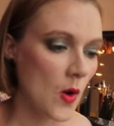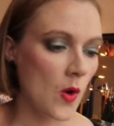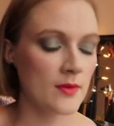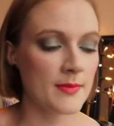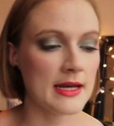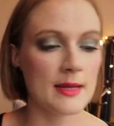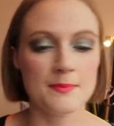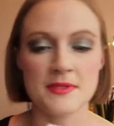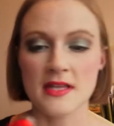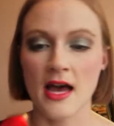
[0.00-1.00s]
On my
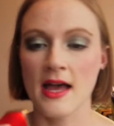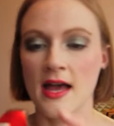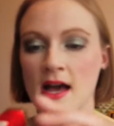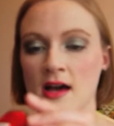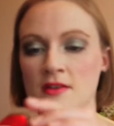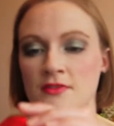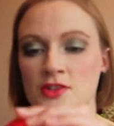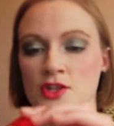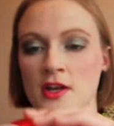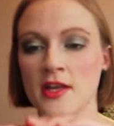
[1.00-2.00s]
lips, I have
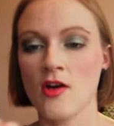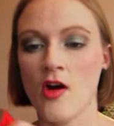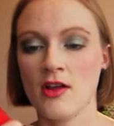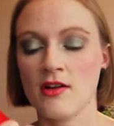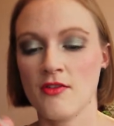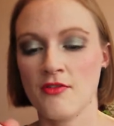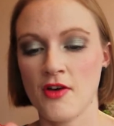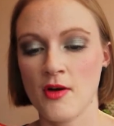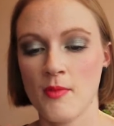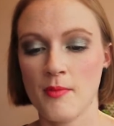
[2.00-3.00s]
Shocking Coral
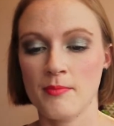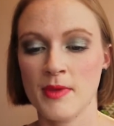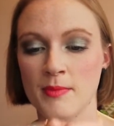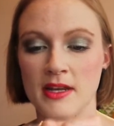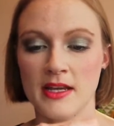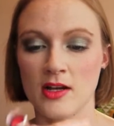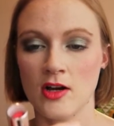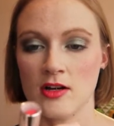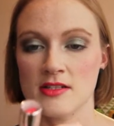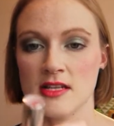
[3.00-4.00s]
from Maybelline
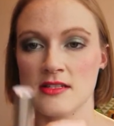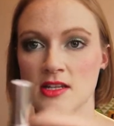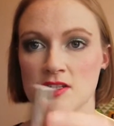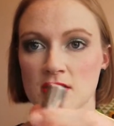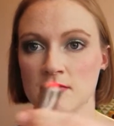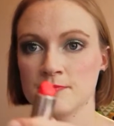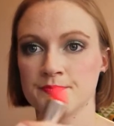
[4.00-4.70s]
Colour Sensational,